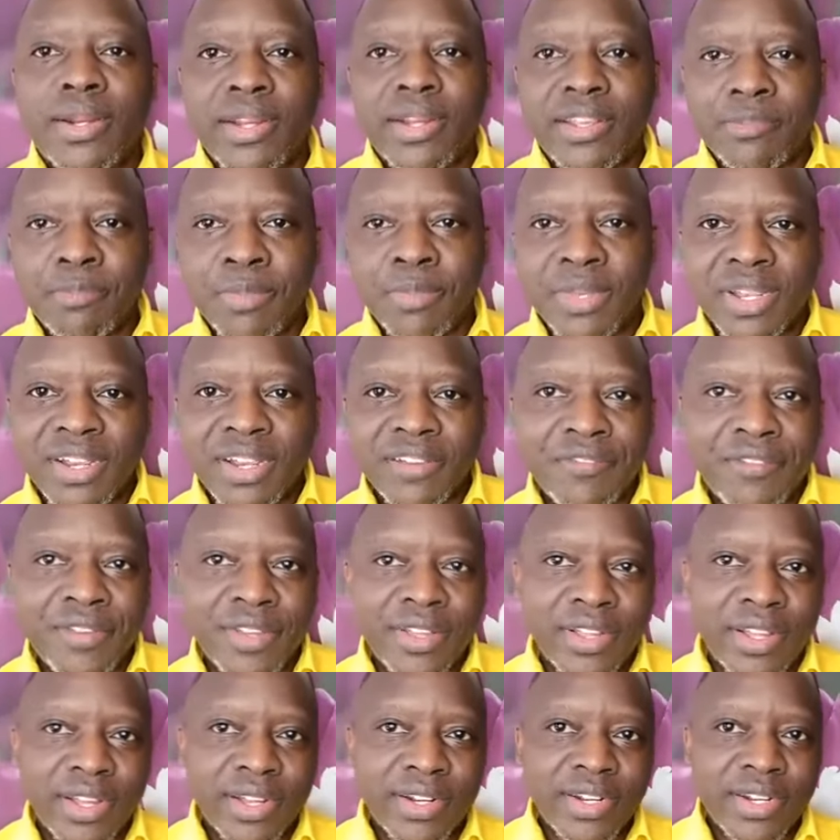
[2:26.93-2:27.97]
Let us make
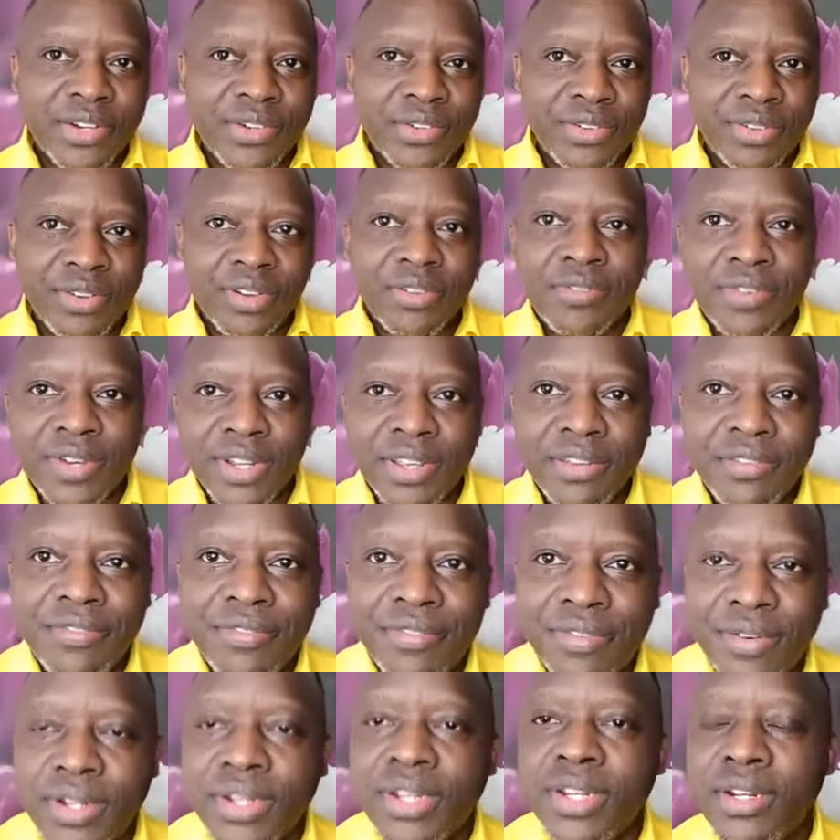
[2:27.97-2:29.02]
Africa the tree of
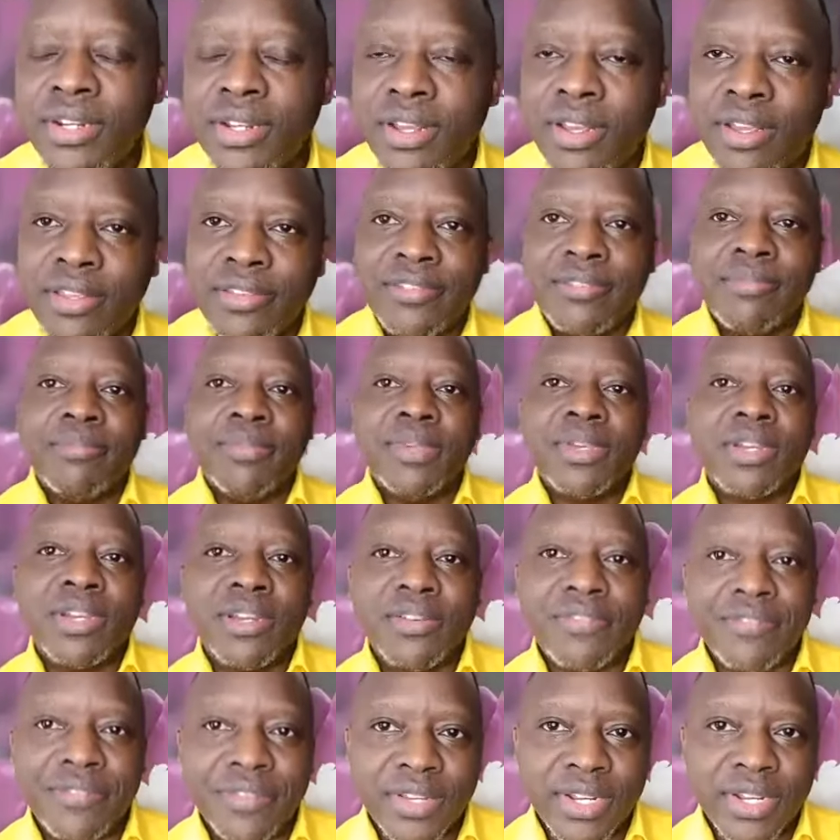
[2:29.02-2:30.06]
life. Let us
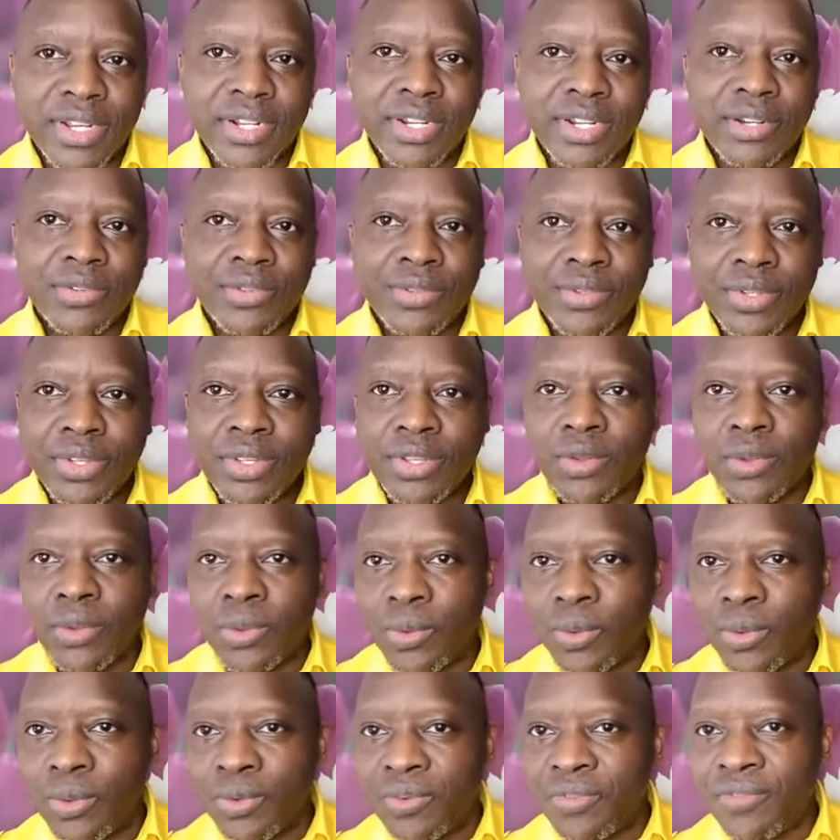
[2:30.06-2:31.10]
make Africa the tree
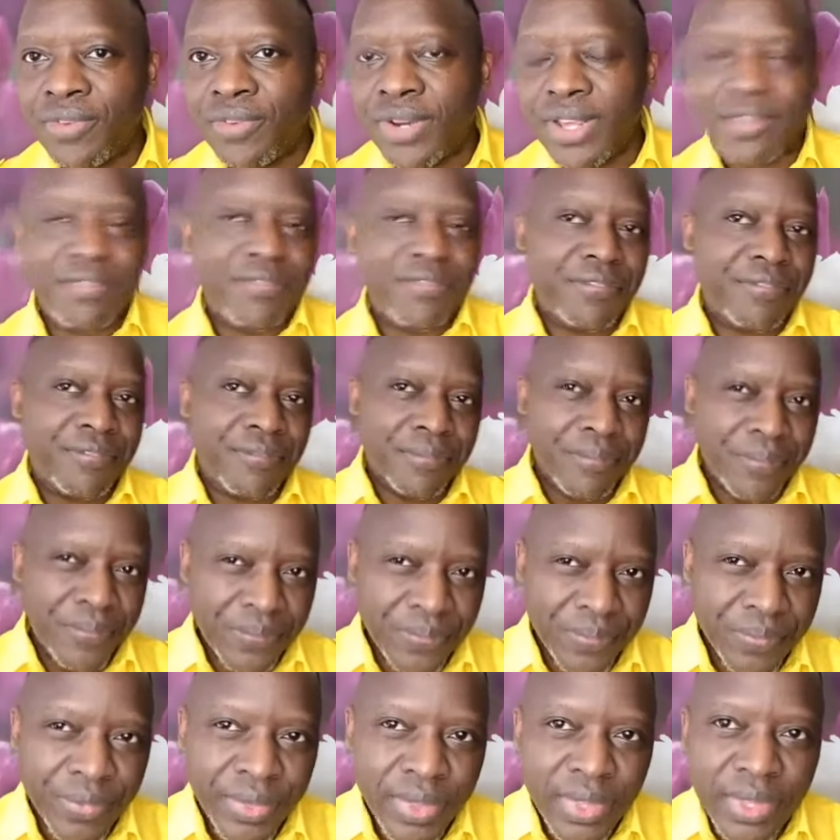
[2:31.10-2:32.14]
of life.
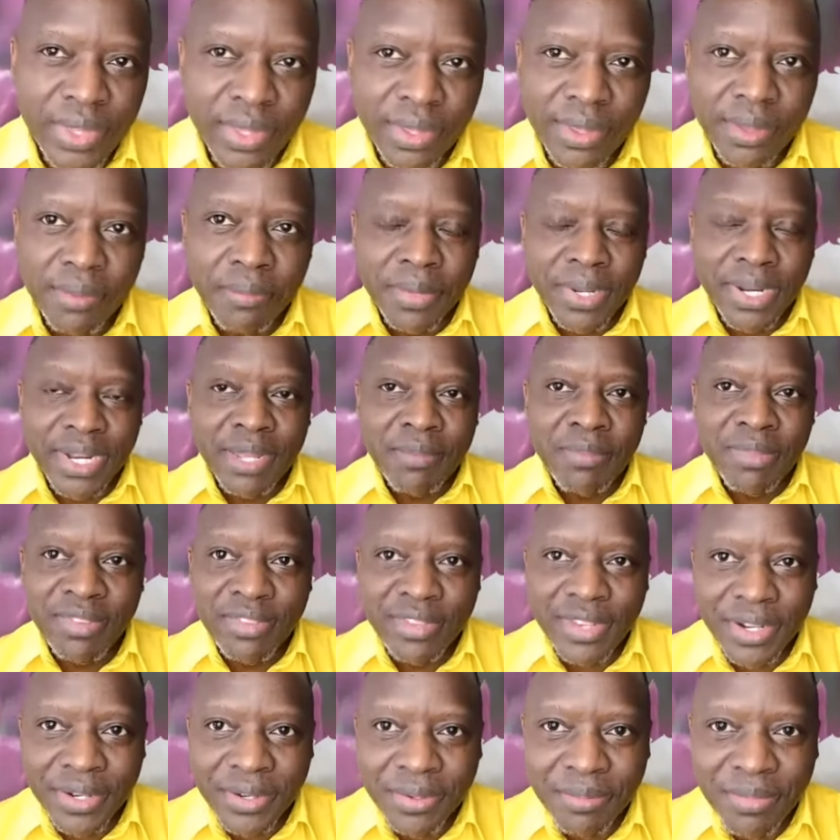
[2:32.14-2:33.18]
My name
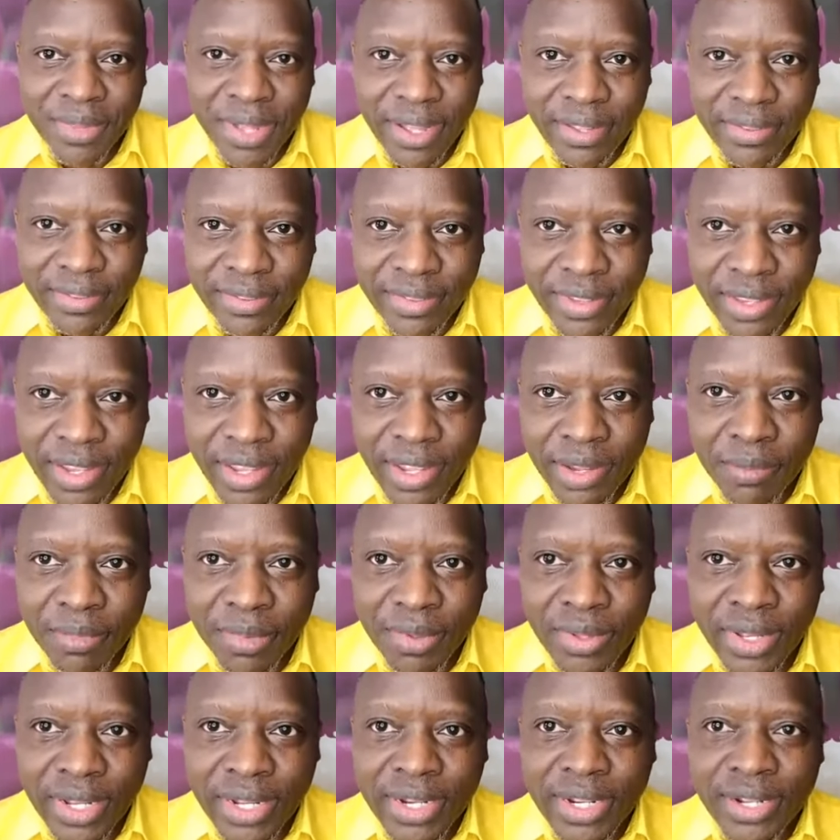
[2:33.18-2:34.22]
is Kato Mukasa.
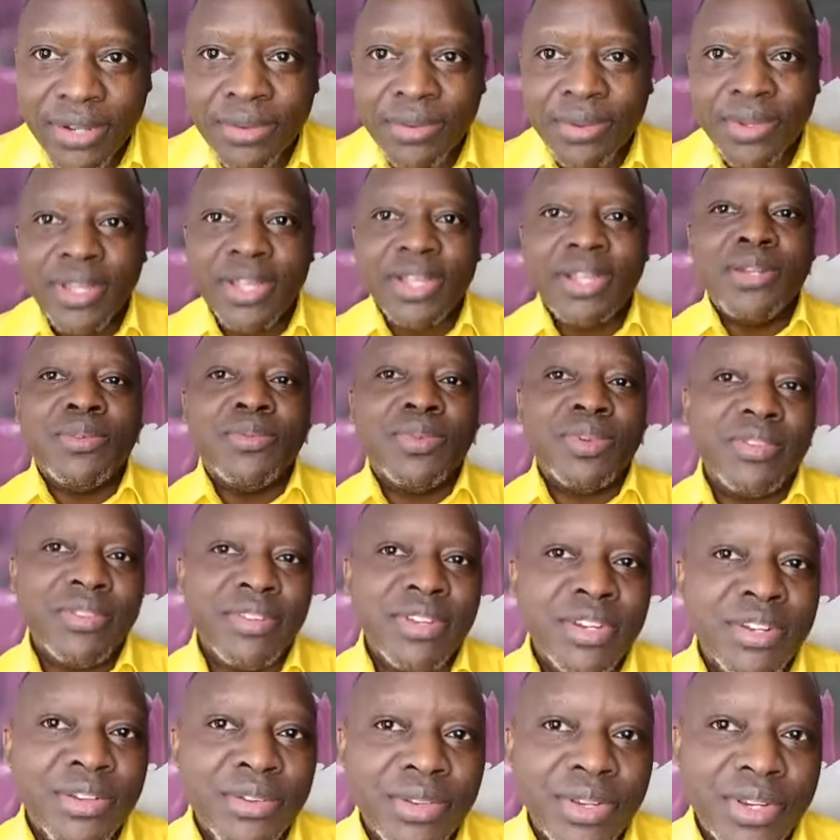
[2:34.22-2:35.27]
I'm a Ugandan lawyer
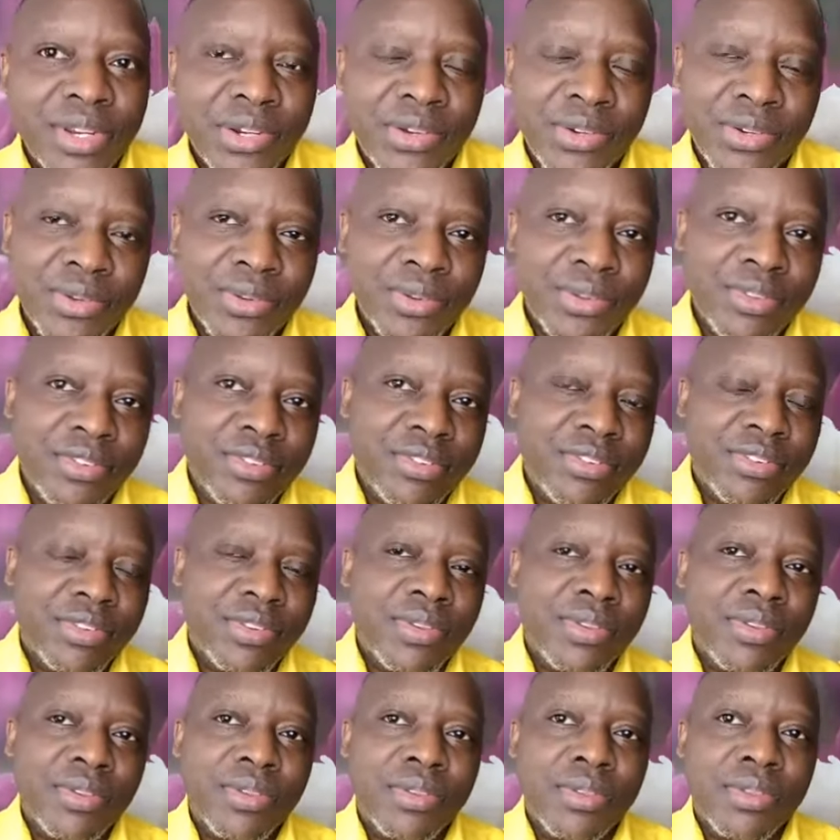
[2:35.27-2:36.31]
interested in
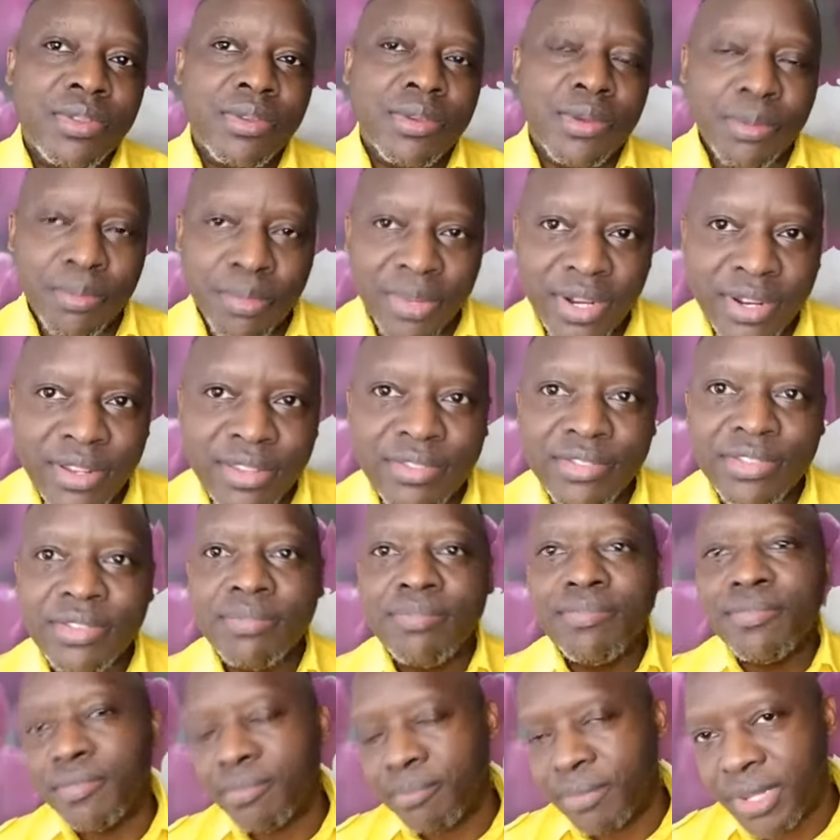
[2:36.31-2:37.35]
issues,
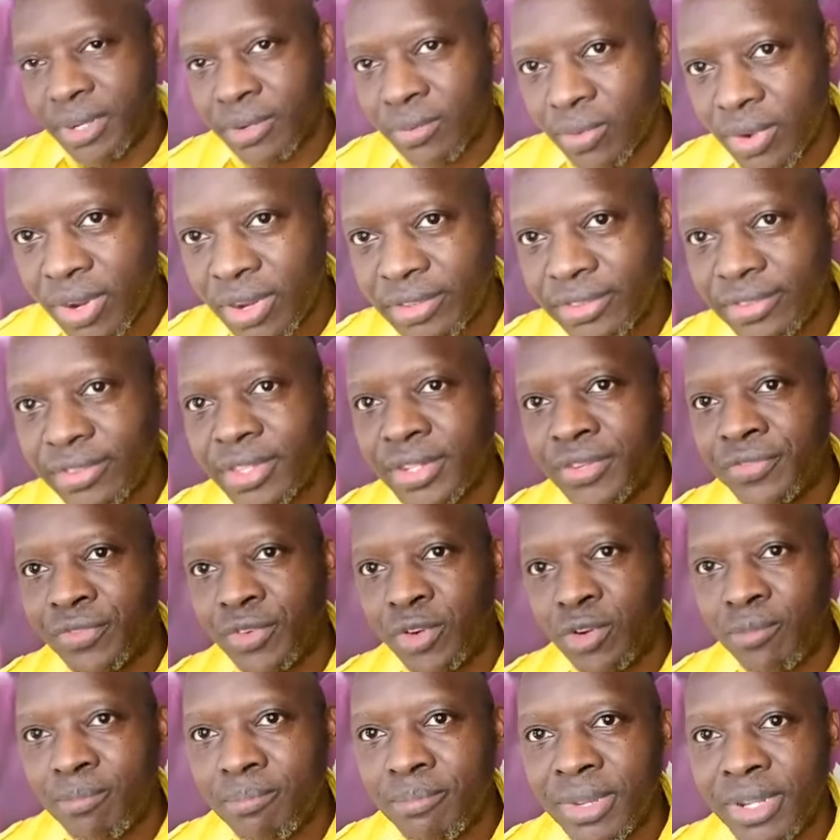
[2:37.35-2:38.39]
humanism, human rights,
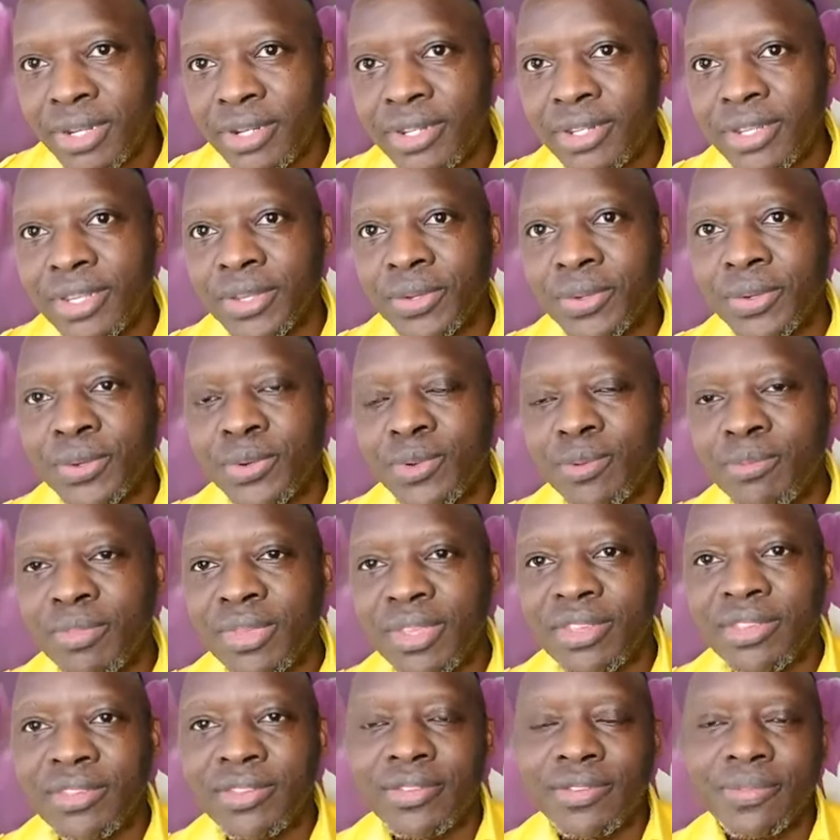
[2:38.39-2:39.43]
development,
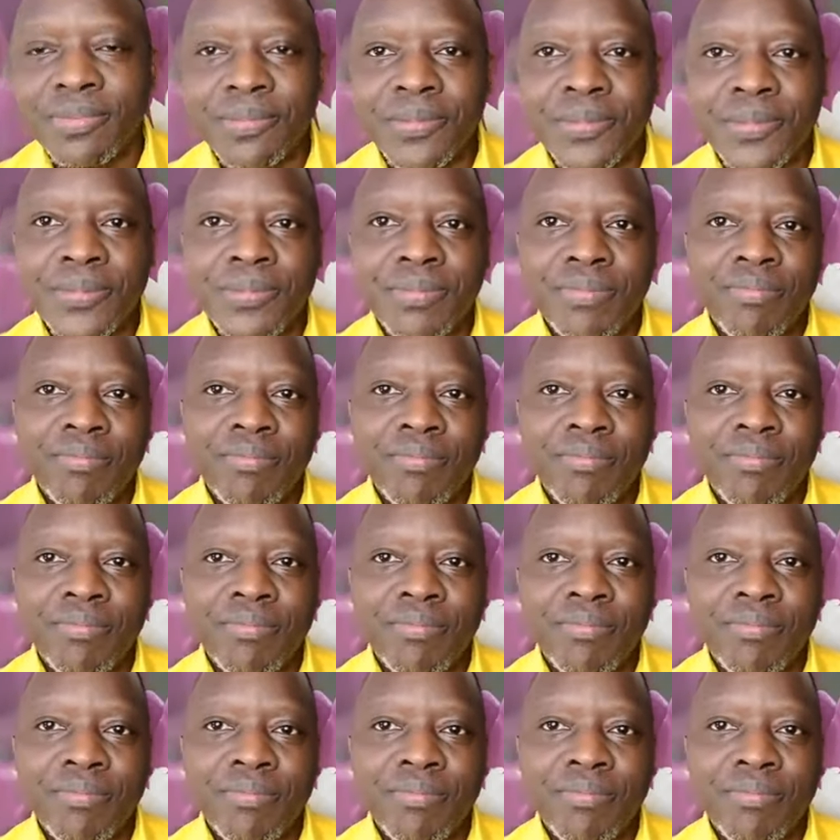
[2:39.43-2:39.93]
economics,